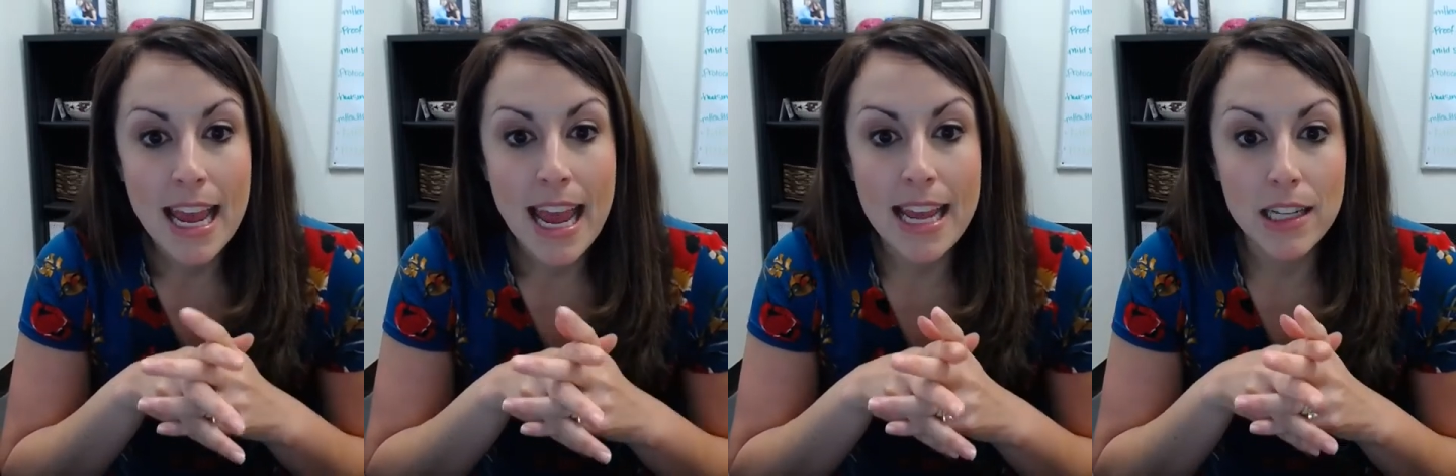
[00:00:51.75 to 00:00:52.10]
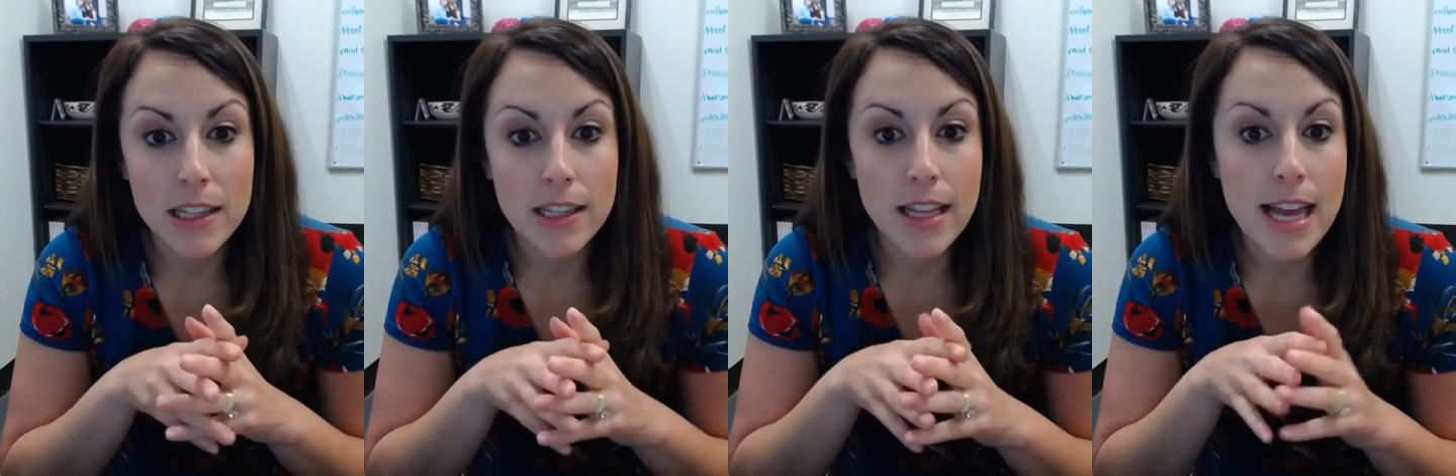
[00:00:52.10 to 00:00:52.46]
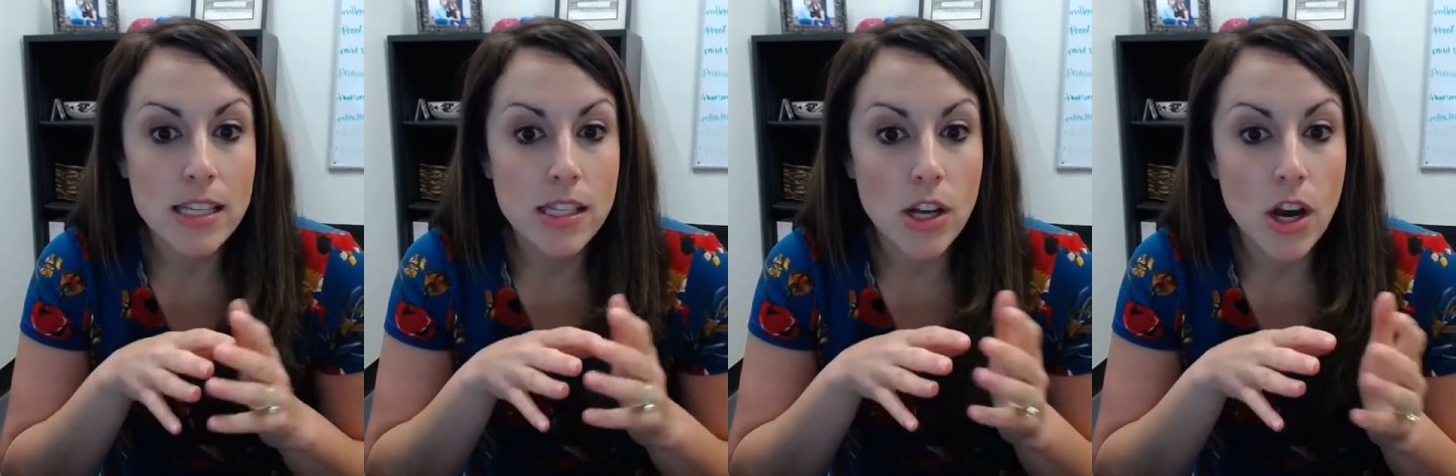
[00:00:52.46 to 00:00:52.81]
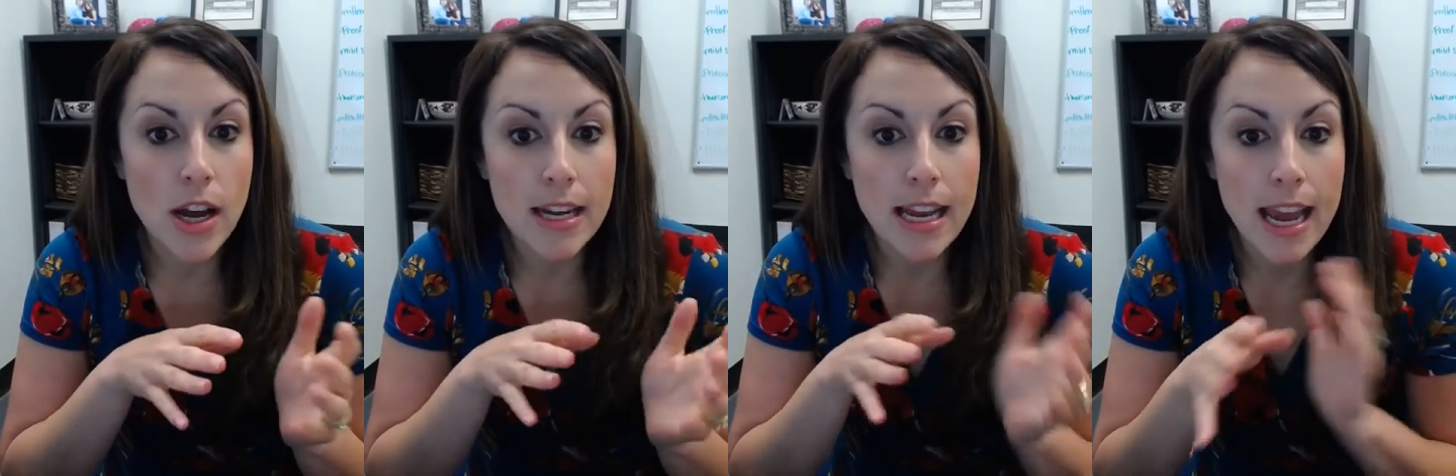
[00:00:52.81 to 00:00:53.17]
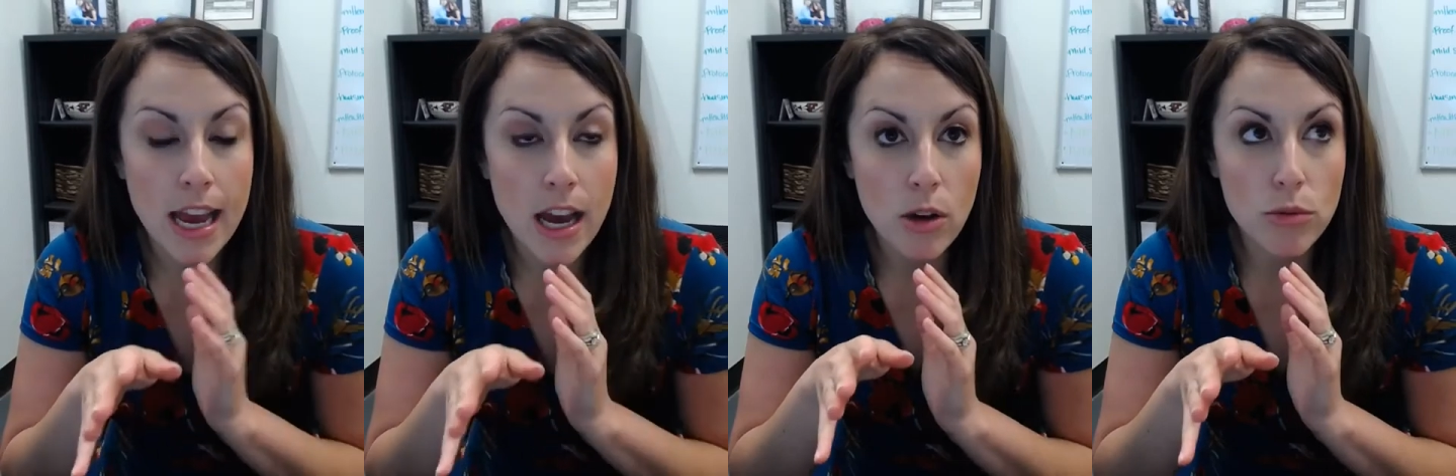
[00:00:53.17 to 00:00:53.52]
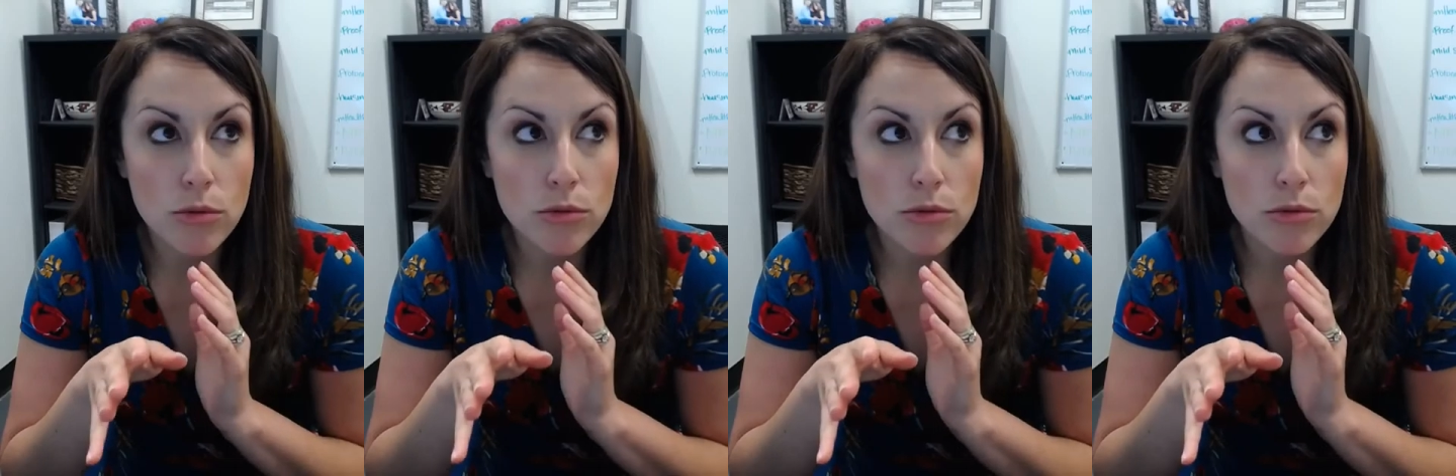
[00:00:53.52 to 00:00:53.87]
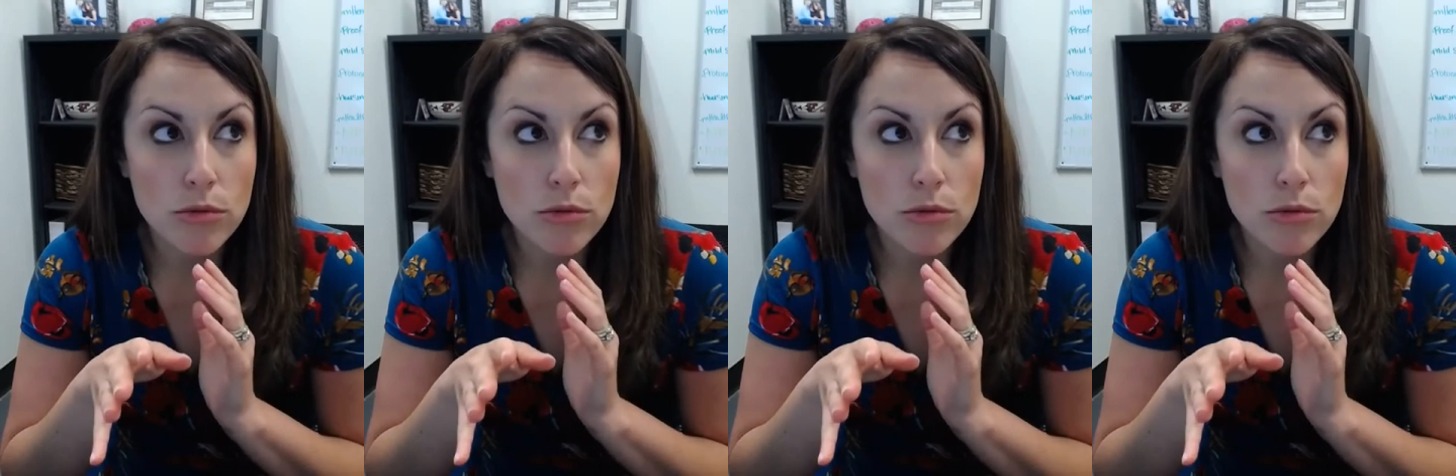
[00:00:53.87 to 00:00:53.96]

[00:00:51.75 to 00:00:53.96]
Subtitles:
and less on how